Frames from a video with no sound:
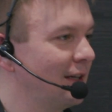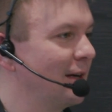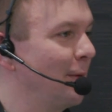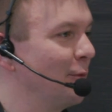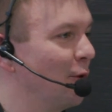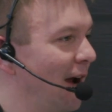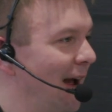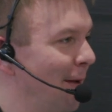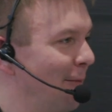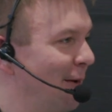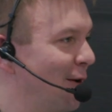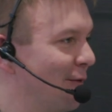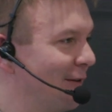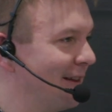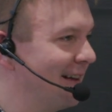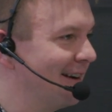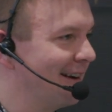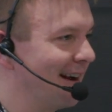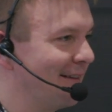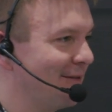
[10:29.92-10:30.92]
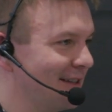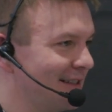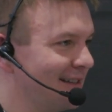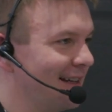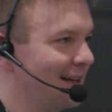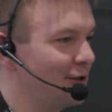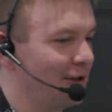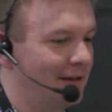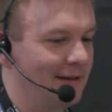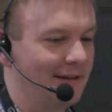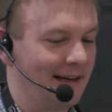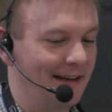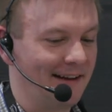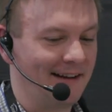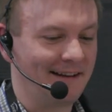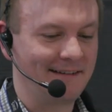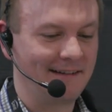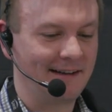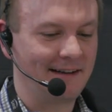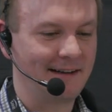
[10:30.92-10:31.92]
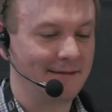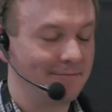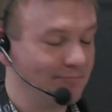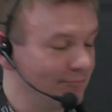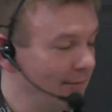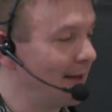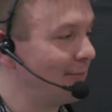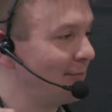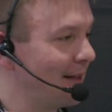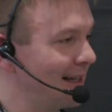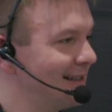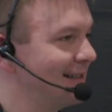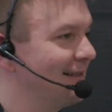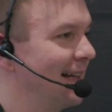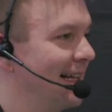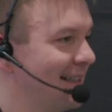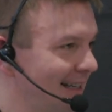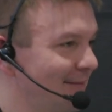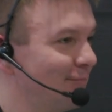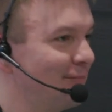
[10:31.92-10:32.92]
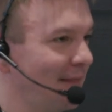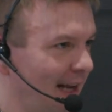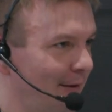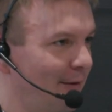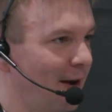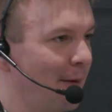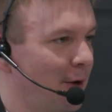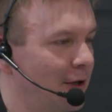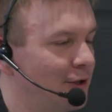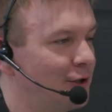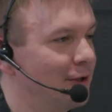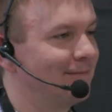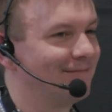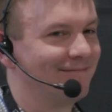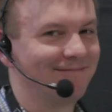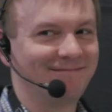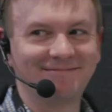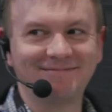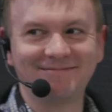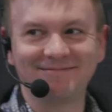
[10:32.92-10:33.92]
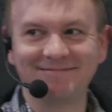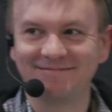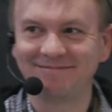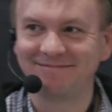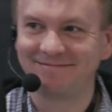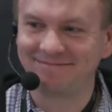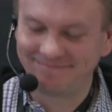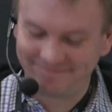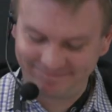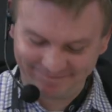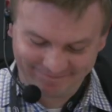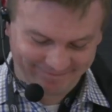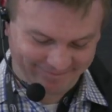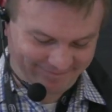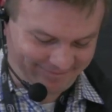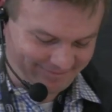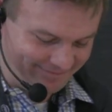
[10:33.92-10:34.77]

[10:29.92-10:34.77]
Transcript: come grab me over there after the session. And uh, yeah, that's that's it. Thank you very awesome. much. Awesome. Thank you, Ben. Awesome.